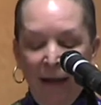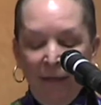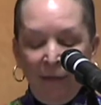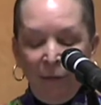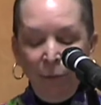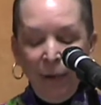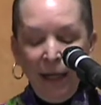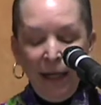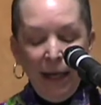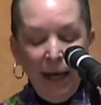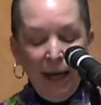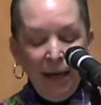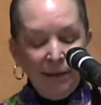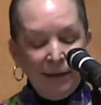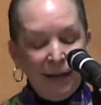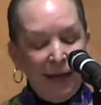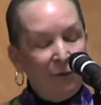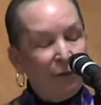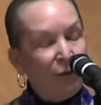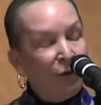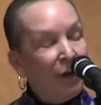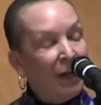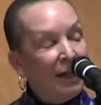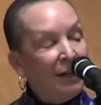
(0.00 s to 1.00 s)
3 days
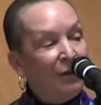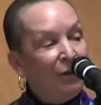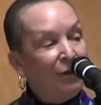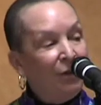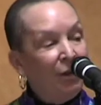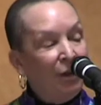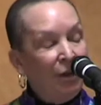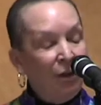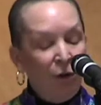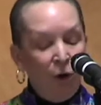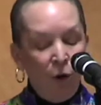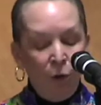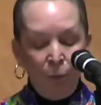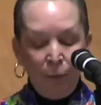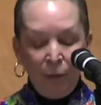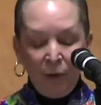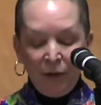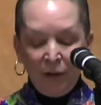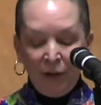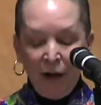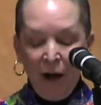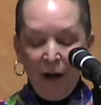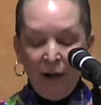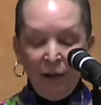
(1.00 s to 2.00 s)
after I stood in
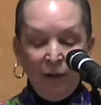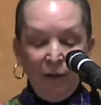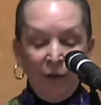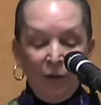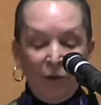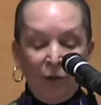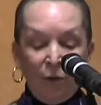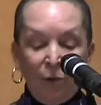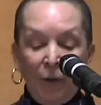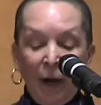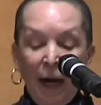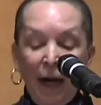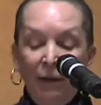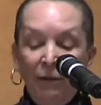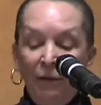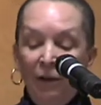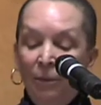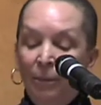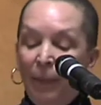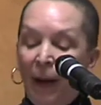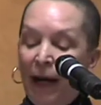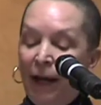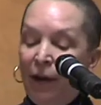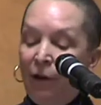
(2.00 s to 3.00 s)
Oprah's garden,
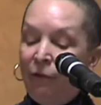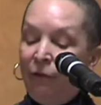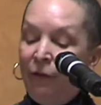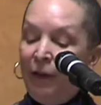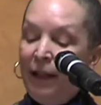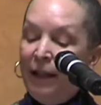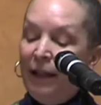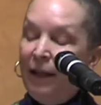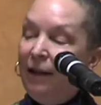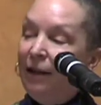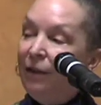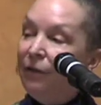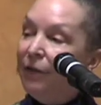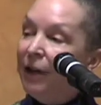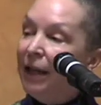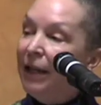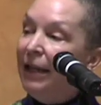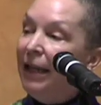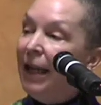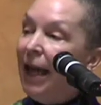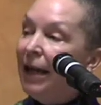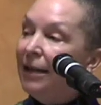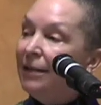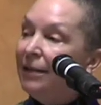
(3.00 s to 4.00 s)
surrounded by a feeling of
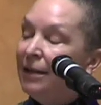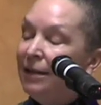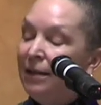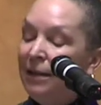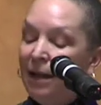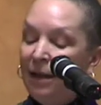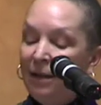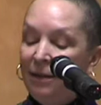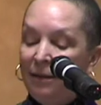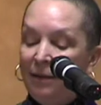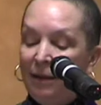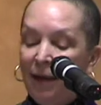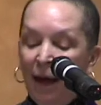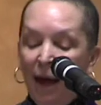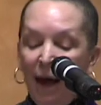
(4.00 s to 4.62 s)
connectedness,